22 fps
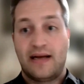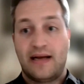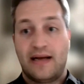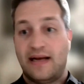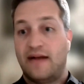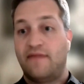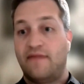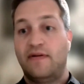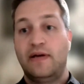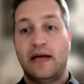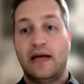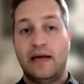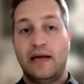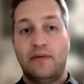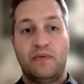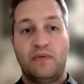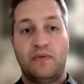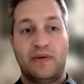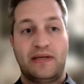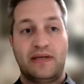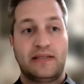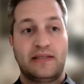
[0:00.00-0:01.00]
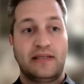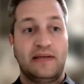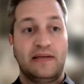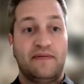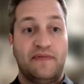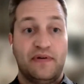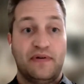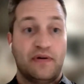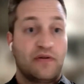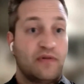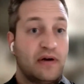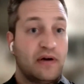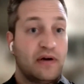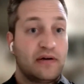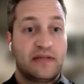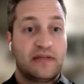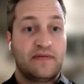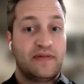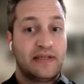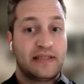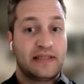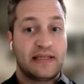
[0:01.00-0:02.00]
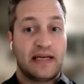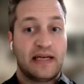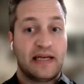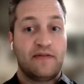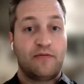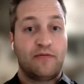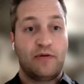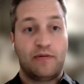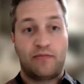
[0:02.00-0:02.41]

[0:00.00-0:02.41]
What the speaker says: and every night we went to sleep feeling relatively safe.